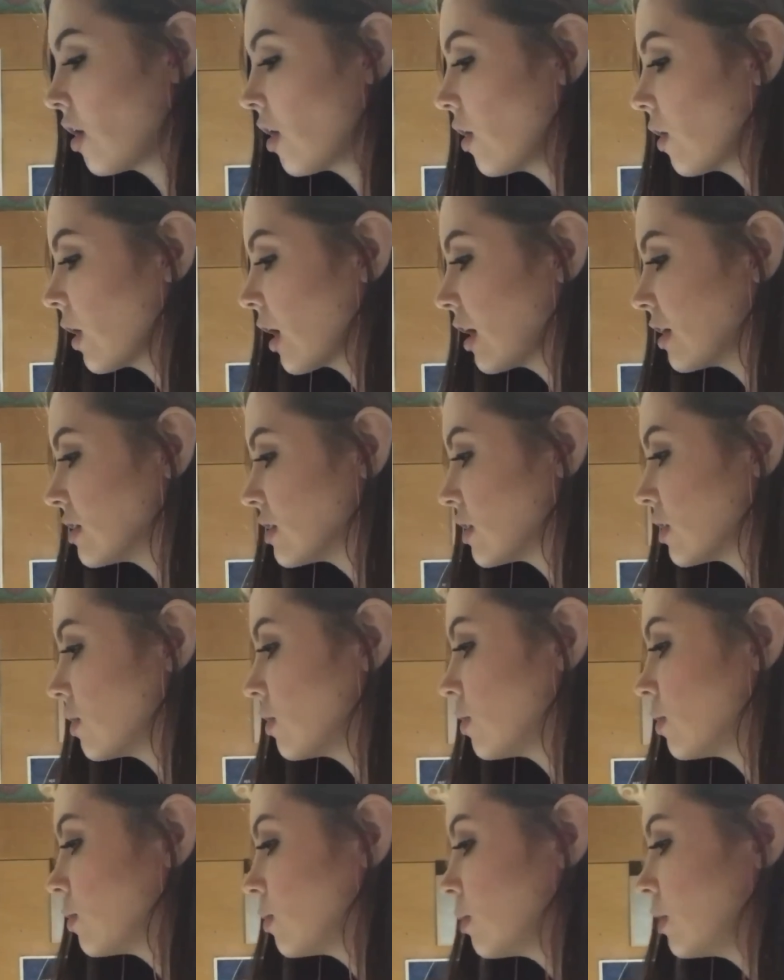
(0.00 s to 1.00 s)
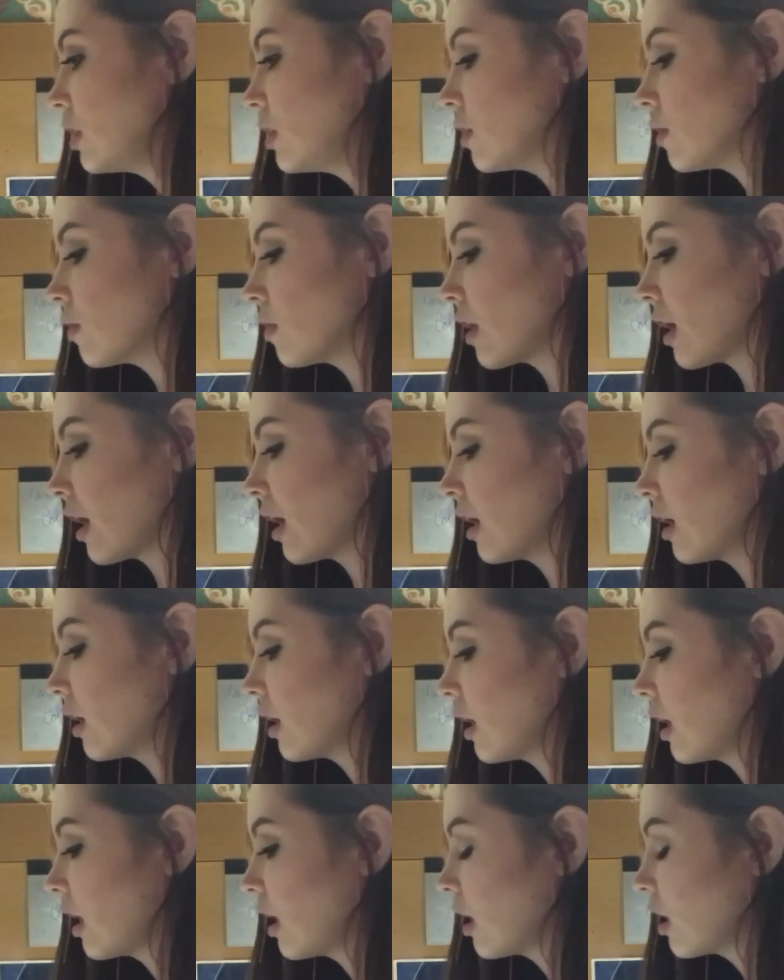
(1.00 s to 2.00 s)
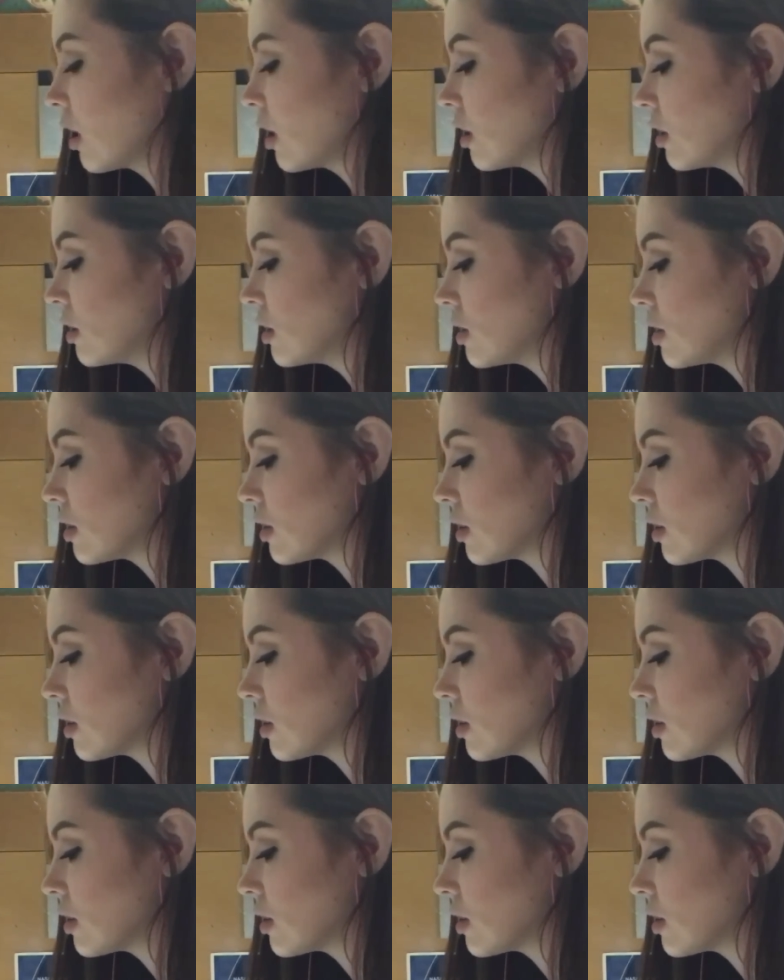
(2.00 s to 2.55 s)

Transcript: Okay, so we know that, and